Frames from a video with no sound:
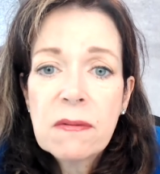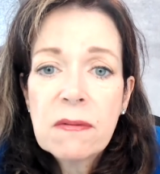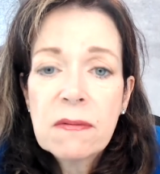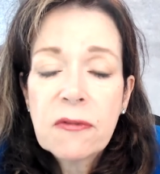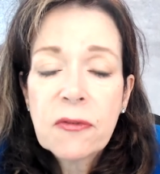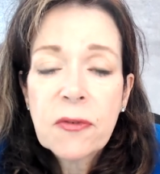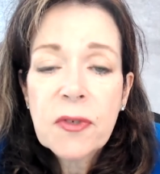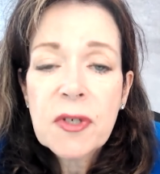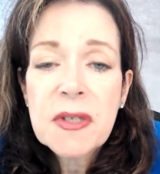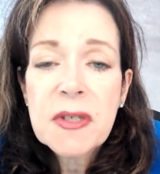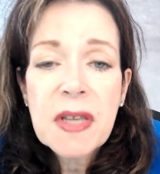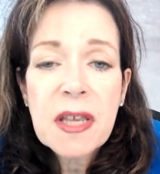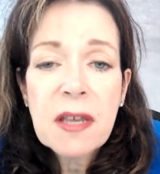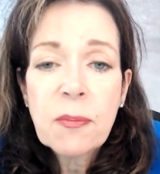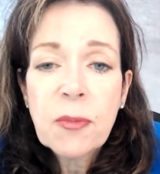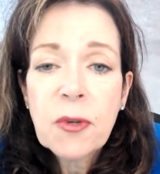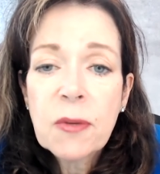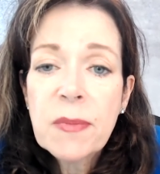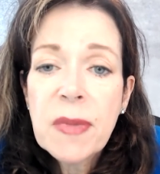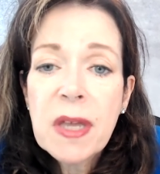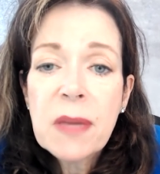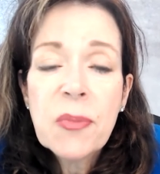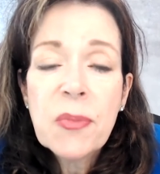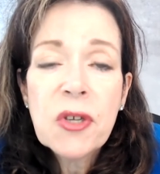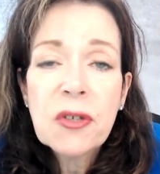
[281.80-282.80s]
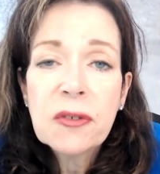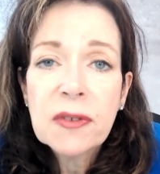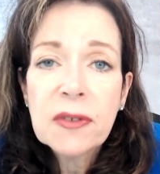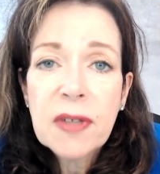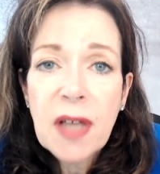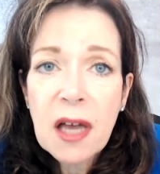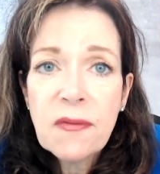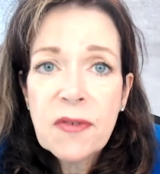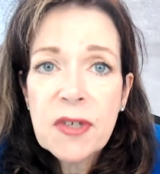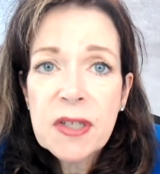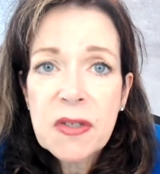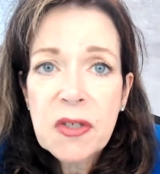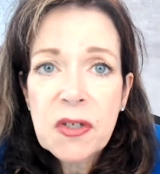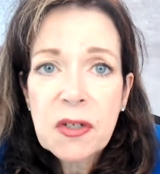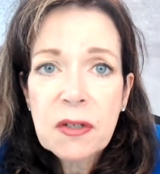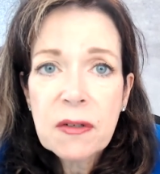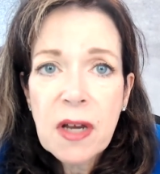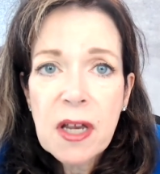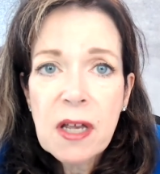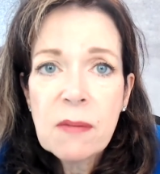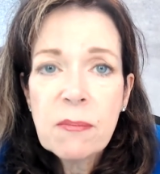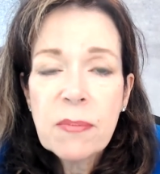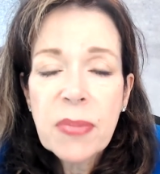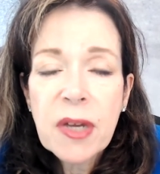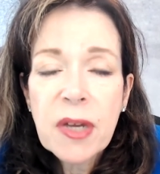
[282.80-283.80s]
For example, maybe you love
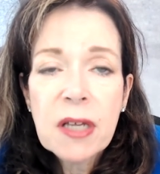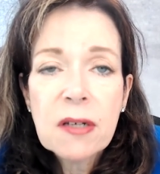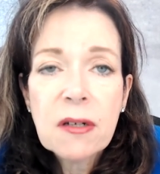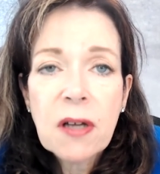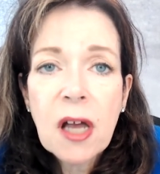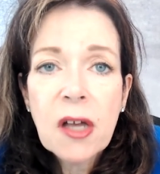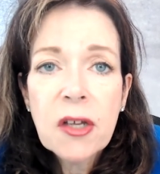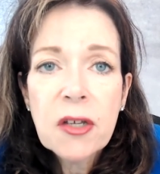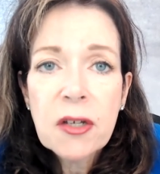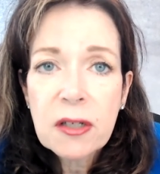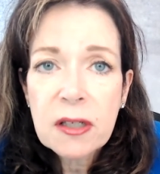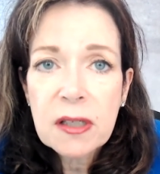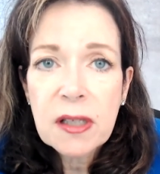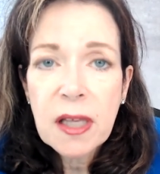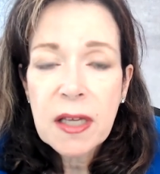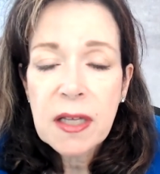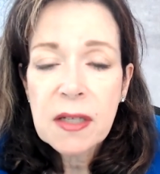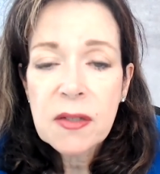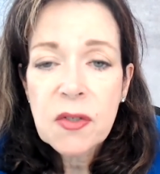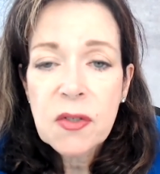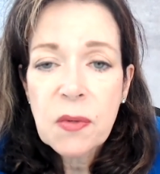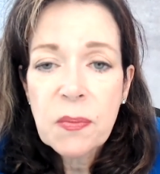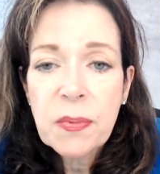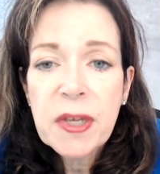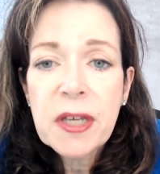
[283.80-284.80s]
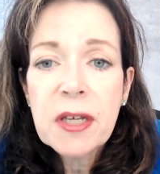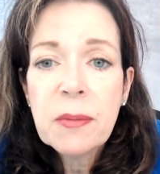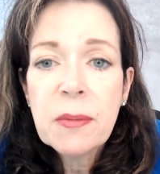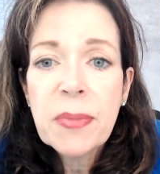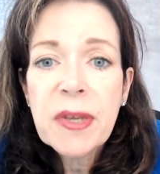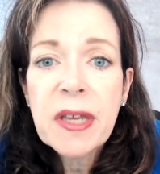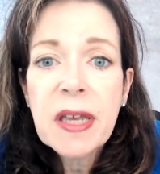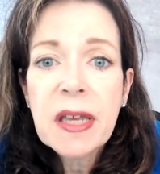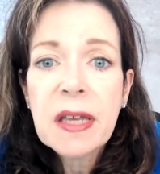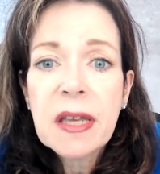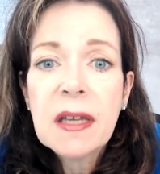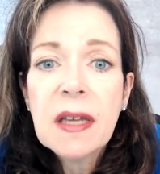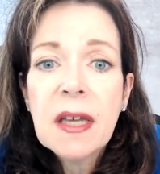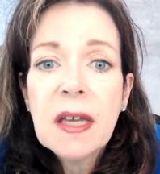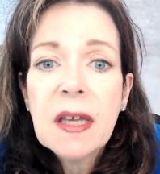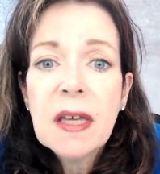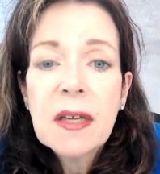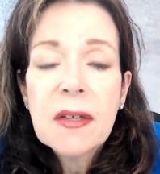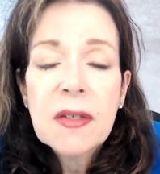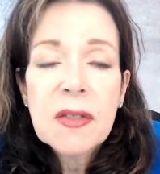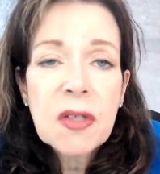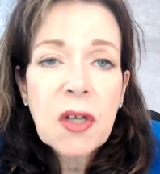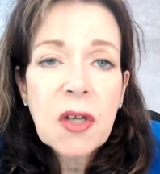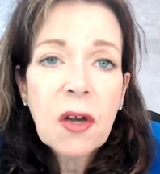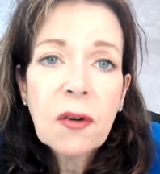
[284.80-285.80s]
Instagram, but all your clients are B2B.
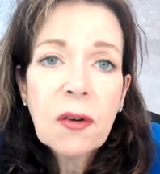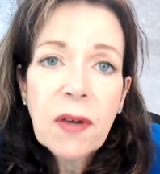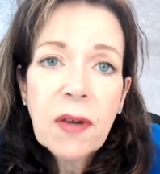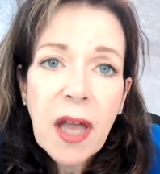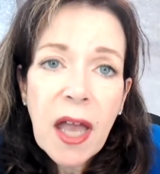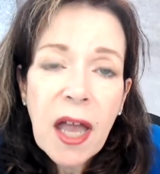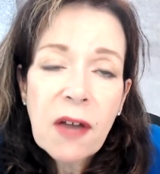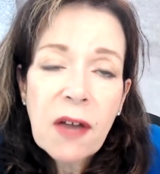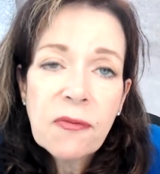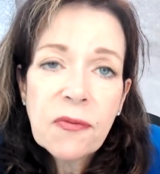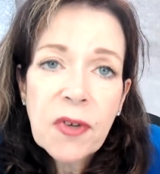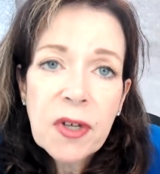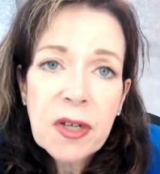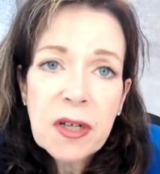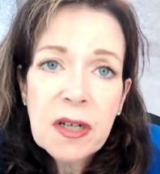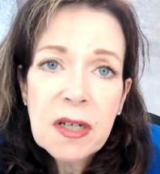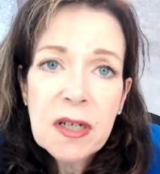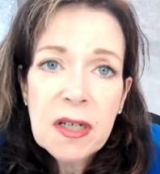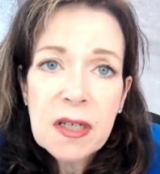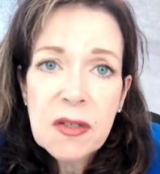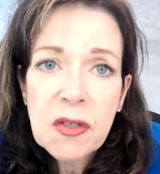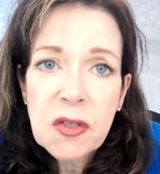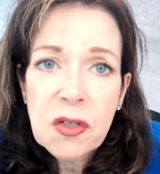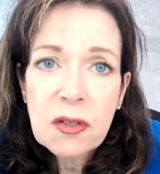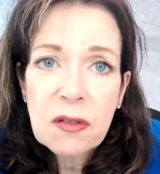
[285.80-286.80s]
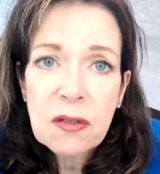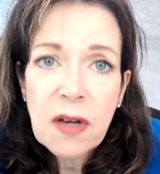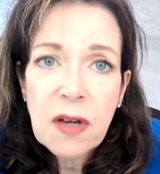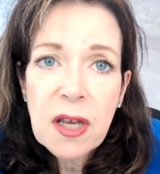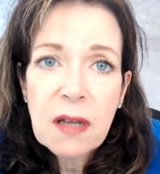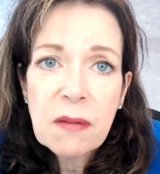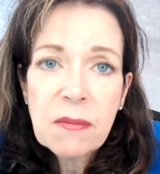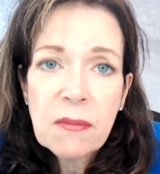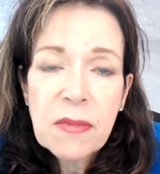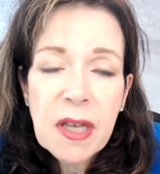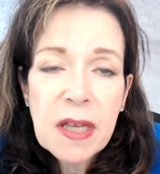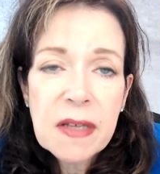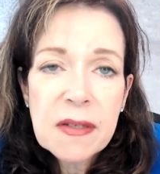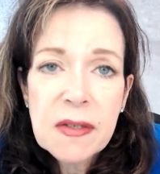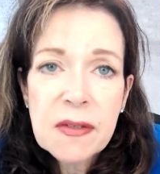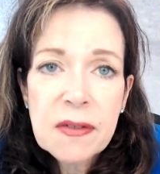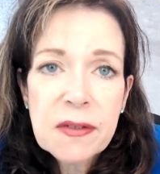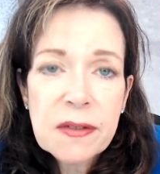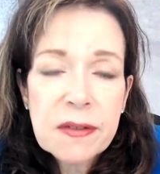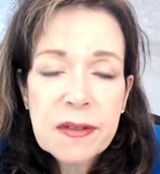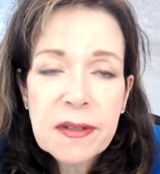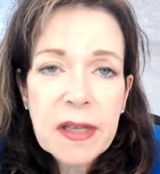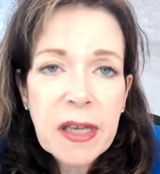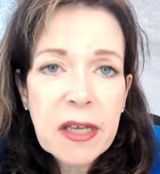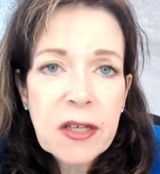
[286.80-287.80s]
So have fun on Instagram as
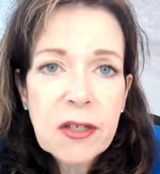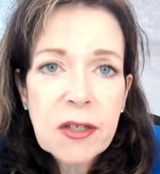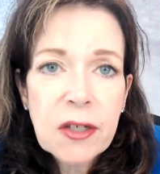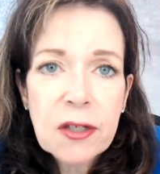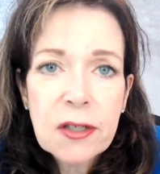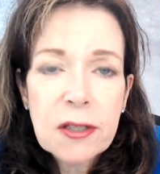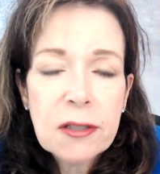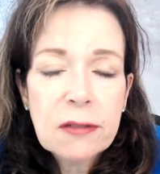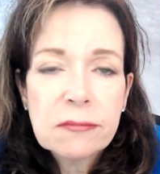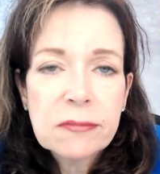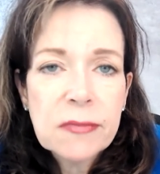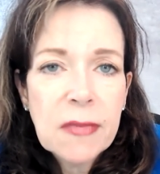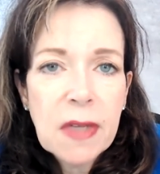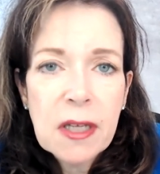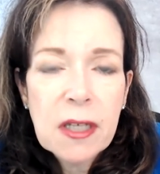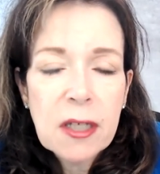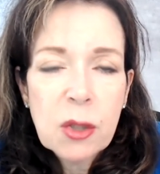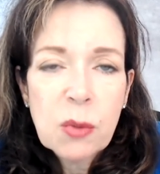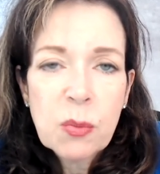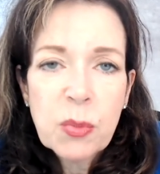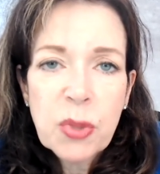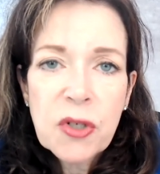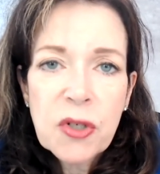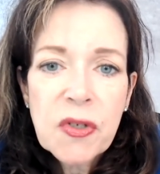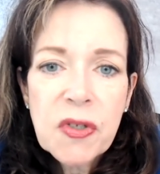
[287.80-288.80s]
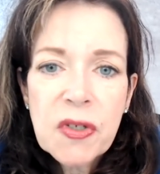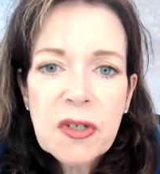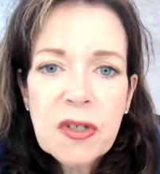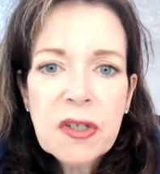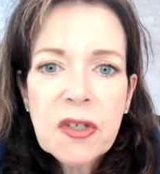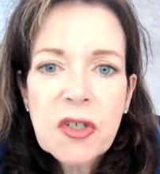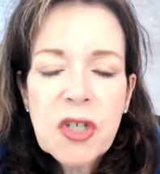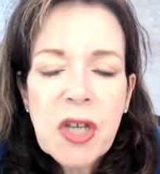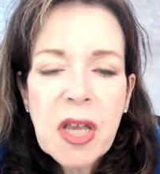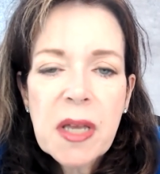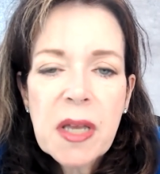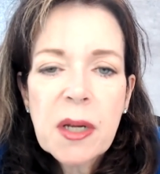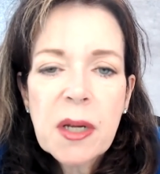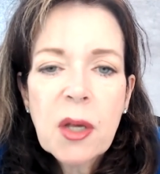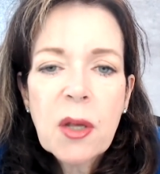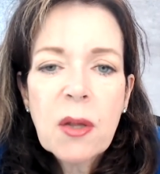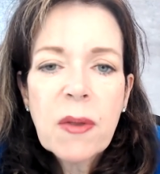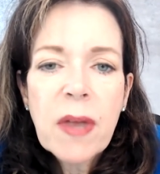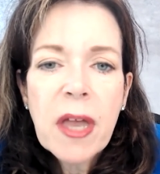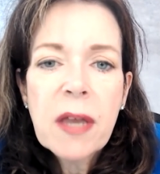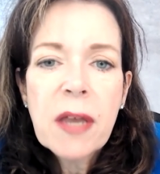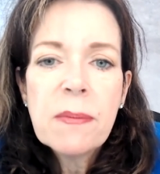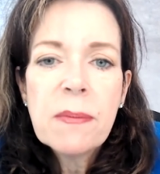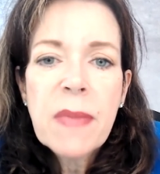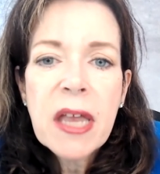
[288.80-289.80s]
like your personal channel
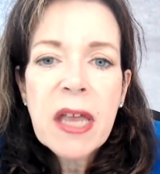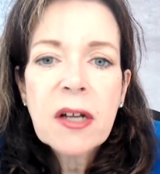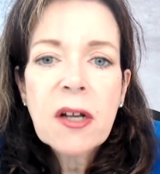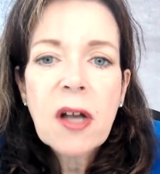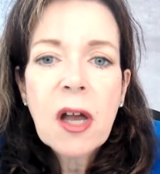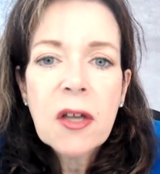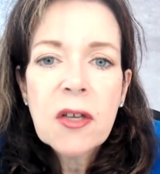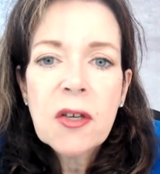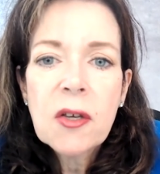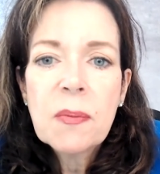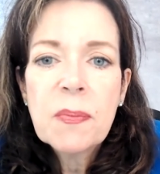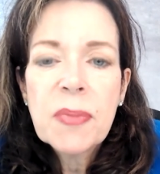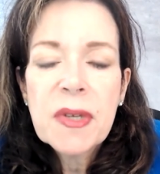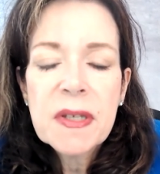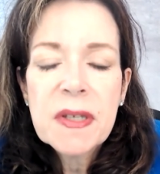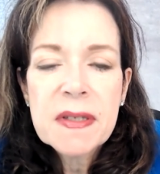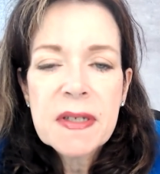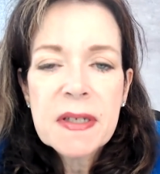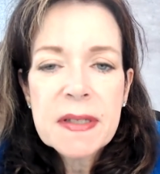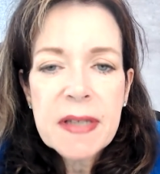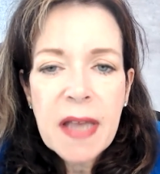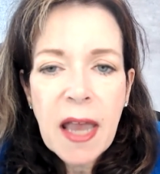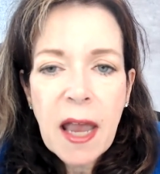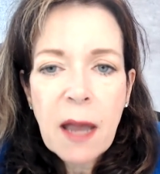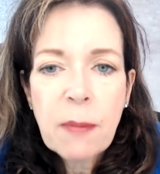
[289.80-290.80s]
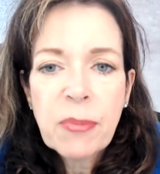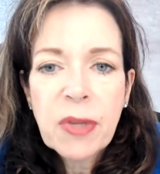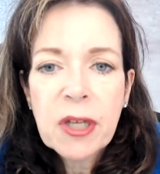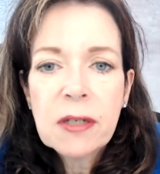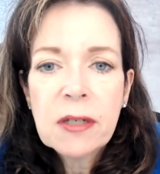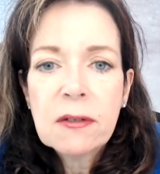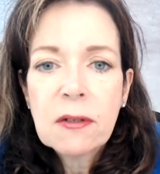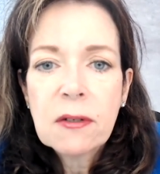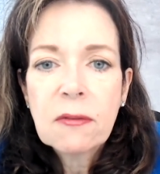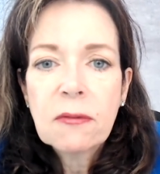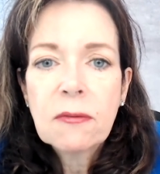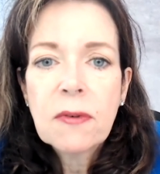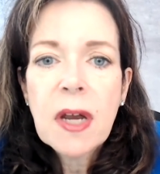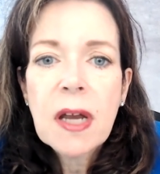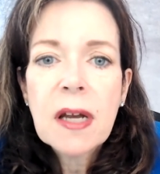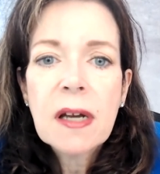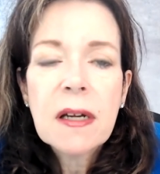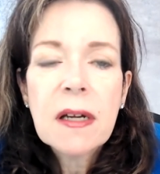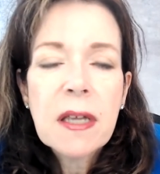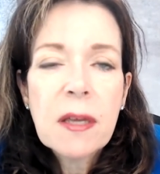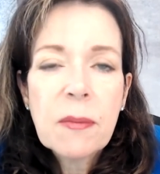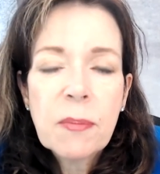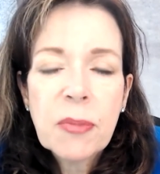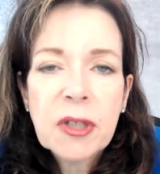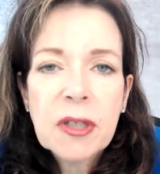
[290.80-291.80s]
and make all your business happen where
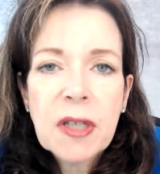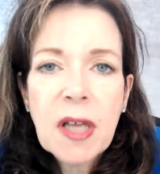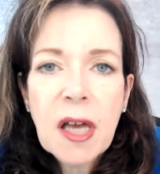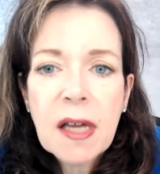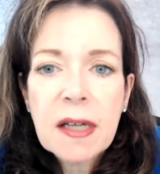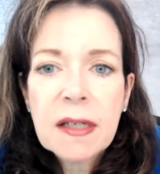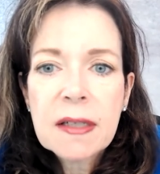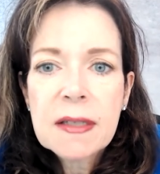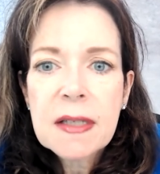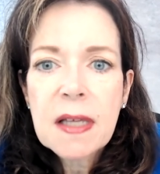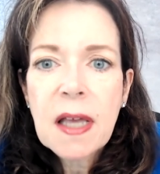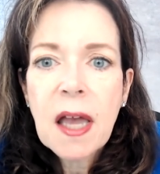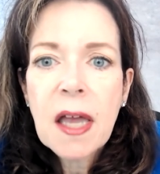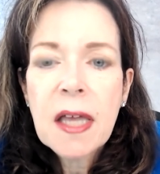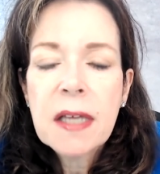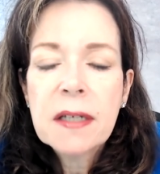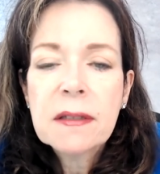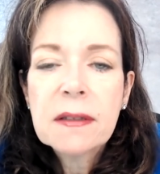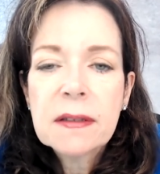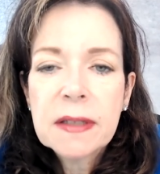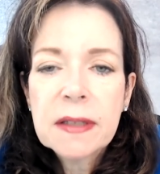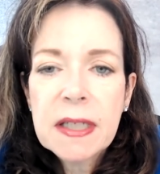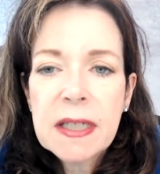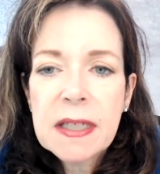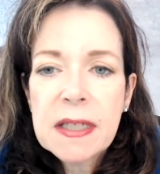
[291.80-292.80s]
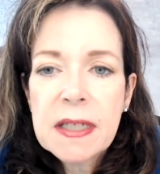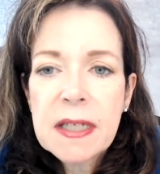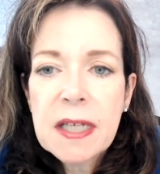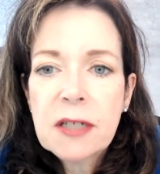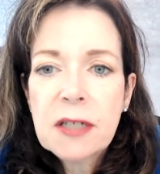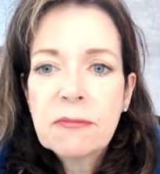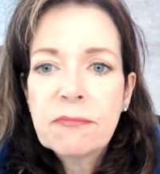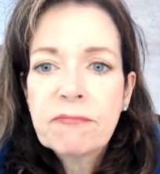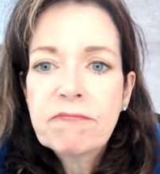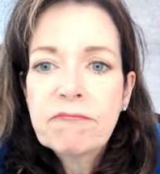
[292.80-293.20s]
it belongs on LinkedIn.